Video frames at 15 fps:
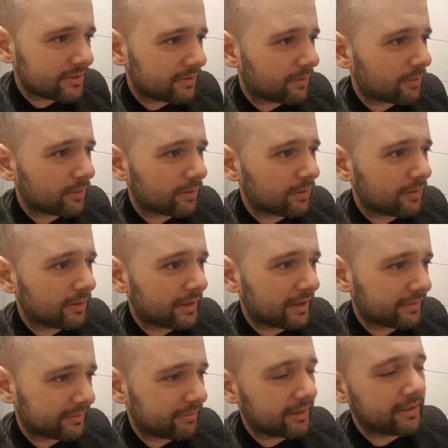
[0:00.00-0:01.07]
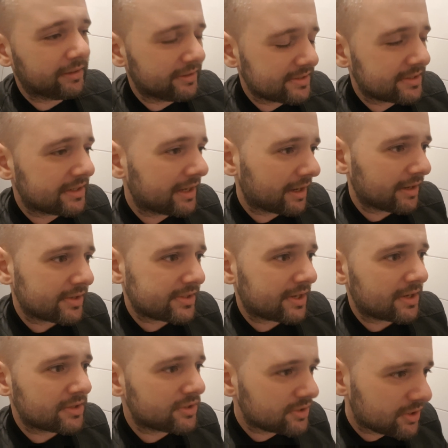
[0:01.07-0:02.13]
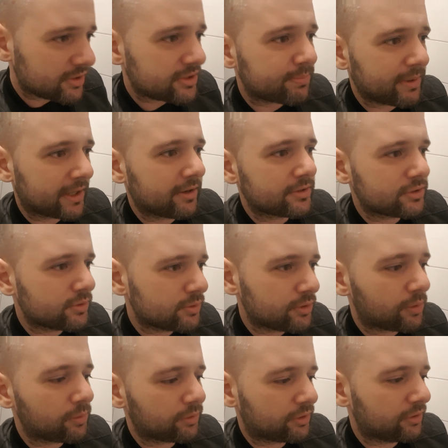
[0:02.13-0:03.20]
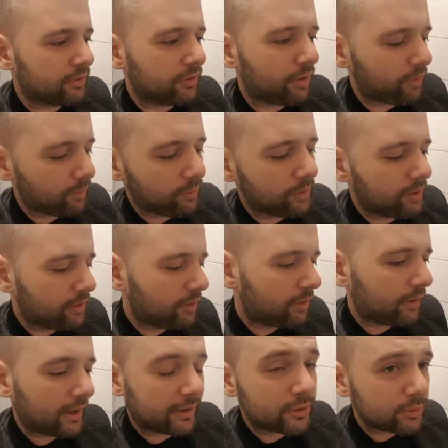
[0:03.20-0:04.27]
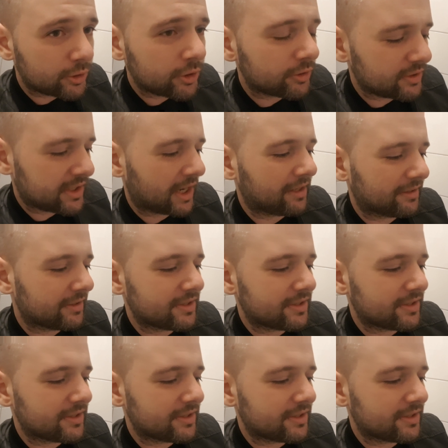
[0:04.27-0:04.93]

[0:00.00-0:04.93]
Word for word: or at the very least days, just because you don't know. Like, you could take the